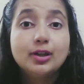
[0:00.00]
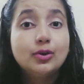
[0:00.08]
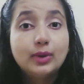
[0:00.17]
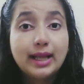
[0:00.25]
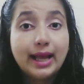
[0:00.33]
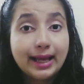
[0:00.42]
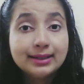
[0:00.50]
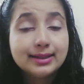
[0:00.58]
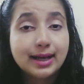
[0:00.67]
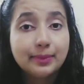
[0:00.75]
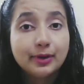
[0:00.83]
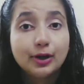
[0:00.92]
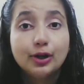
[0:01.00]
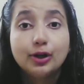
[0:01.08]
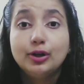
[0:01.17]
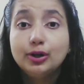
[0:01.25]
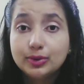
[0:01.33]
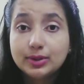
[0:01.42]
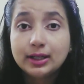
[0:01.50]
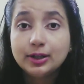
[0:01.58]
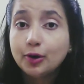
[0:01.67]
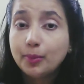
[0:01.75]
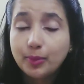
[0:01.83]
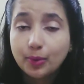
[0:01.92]
You will end up losing
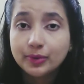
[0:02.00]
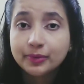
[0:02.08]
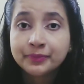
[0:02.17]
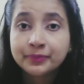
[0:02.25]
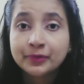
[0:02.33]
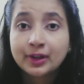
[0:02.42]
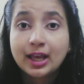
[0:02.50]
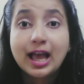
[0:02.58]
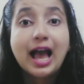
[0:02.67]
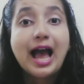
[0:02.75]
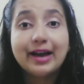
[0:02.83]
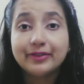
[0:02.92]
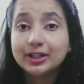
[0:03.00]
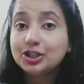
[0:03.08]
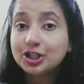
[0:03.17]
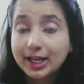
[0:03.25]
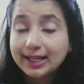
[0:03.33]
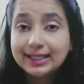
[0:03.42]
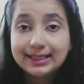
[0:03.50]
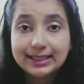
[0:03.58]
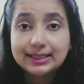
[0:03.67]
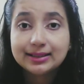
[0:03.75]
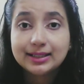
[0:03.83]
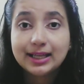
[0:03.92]
your bone, having shaky
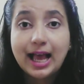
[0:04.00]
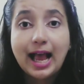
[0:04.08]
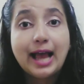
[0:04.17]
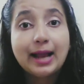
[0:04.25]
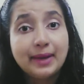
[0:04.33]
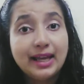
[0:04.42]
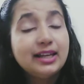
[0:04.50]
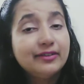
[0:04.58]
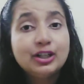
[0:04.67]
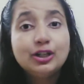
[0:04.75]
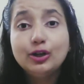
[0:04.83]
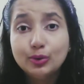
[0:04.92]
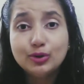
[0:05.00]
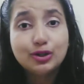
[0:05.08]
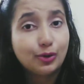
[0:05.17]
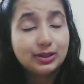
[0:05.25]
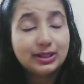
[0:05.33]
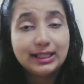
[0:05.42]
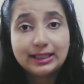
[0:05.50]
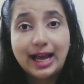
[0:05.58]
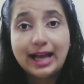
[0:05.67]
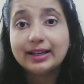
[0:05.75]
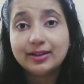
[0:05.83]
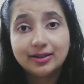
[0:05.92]
teeth, and may even lose your teeth
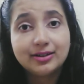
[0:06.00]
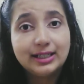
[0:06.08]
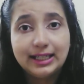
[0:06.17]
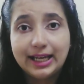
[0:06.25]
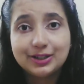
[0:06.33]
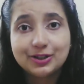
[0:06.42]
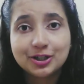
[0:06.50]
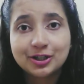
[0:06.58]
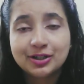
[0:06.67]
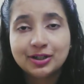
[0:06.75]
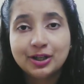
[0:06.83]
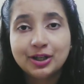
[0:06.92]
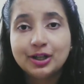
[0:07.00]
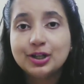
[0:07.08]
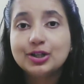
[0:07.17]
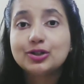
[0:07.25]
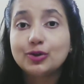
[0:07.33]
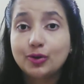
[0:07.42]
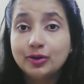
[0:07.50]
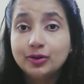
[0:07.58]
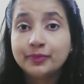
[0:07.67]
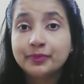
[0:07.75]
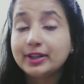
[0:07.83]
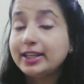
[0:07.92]
at an early age. So,
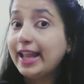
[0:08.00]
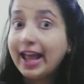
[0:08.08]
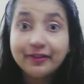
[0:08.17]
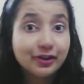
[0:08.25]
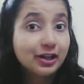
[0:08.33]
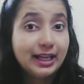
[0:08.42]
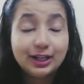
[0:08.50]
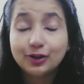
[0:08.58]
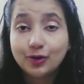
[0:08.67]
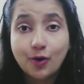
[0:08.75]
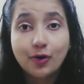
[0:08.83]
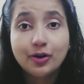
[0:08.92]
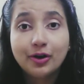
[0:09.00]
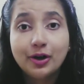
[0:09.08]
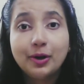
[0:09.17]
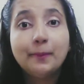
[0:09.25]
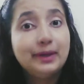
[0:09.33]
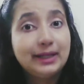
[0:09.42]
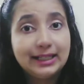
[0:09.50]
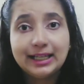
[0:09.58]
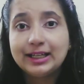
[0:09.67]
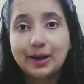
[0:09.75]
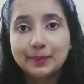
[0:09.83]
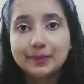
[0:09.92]
never ignore
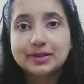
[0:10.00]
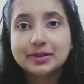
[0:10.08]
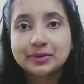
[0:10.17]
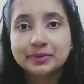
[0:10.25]
bleeding gums.